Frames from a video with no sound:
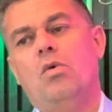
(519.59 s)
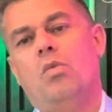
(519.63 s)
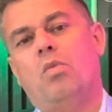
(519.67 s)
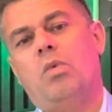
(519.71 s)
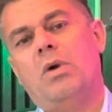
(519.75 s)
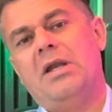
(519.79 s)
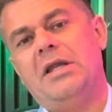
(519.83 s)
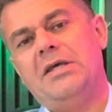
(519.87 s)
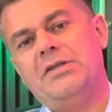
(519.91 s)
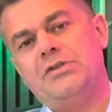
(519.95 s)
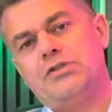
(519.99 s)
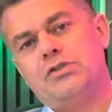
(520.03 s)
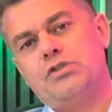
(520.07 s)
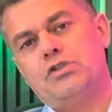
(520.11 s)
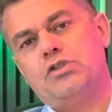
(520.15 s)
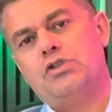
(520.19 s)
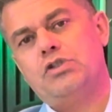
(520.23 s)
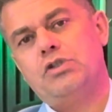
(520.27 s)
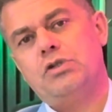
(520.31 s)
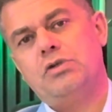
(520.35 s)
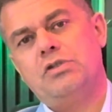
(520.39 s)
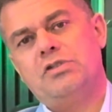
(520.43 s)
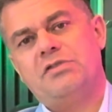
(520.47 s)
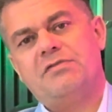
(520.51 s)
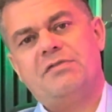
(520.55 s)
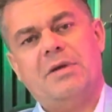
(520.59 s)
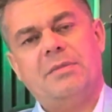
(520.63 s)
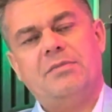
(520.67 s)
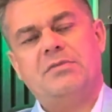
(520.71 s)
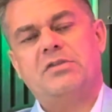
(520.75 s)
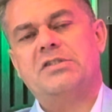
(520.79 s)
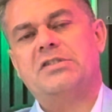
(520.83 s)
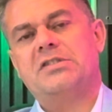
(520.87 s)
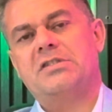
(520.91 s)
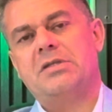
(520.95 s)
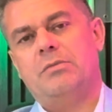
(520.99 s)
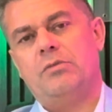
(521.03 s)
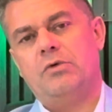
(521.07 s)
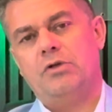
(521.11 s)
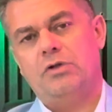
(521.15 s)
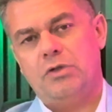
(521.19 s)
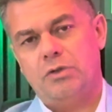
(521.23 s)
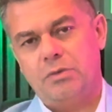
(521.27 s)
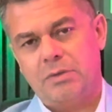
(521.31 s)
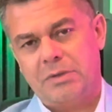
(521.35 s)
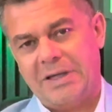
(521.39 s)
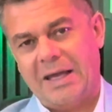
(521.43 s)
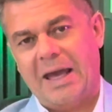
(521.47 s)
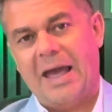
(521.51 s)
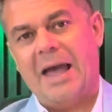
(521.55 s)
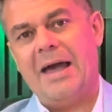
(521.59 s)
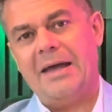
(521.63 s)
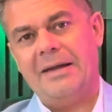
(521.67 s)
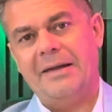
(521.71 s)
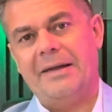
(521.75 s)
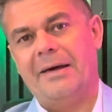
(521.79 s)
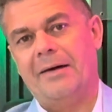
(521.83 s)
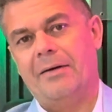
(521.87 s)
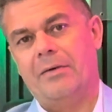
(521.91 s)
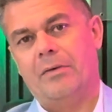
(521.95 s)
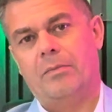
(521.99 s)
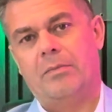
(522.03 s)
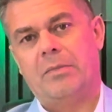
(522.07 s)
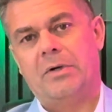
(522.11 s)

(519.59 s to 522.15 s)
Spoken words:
we'll introduce them to someone who can help.